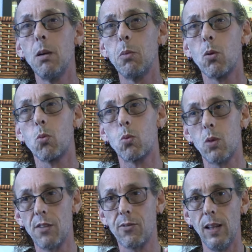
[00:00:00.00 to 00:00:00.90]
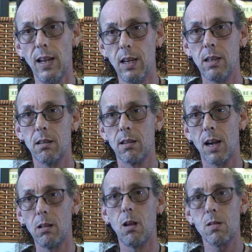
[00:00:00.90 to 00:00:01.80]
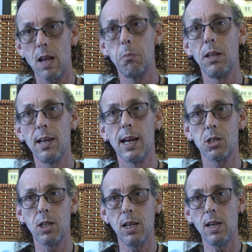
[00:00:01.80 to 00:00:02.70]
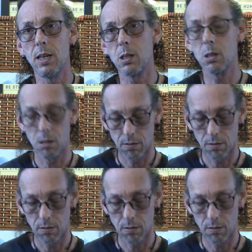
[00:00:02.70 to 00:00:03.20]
but roughly how long that blade actually is.